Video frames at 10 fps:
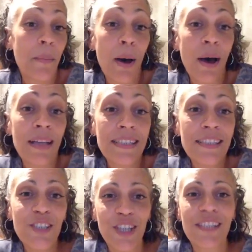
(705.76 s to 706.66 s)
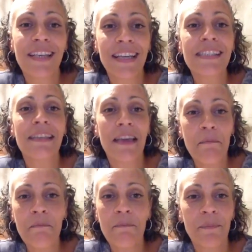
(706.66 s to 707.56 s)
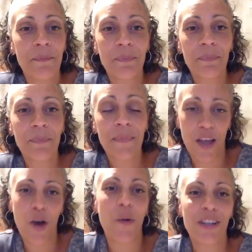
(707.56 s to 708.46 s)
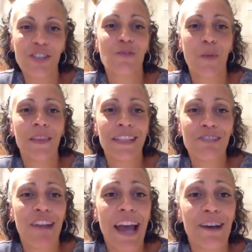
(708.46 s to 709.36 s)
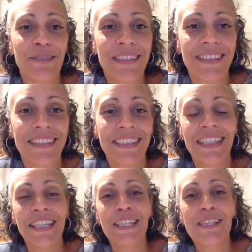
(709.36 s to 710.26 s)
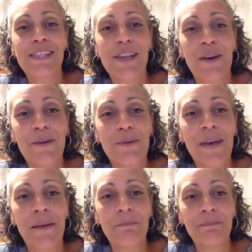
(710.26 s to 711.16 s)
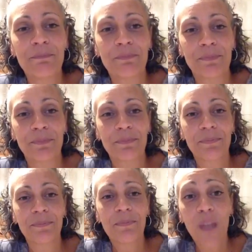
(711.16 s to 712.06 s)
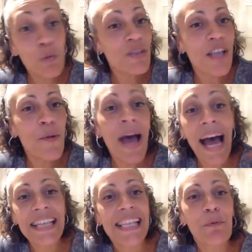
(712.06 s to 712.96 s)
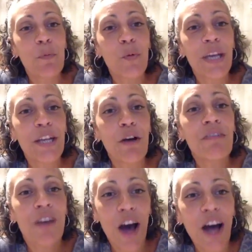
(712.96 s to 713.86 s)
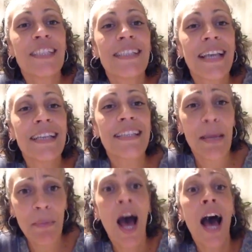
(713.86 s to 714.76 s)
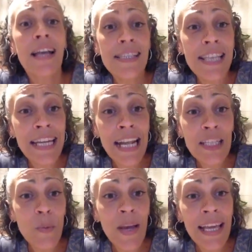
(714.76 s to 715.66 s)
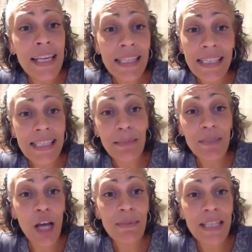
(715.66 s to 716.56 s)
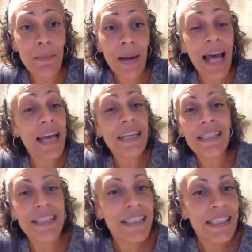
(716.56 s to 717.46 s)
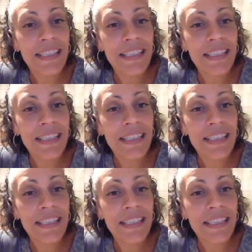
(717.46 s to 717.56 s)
But I did just say to them, no, I just won this round. So also, as they were walking off, I did say to them, see you next week, same time, same place.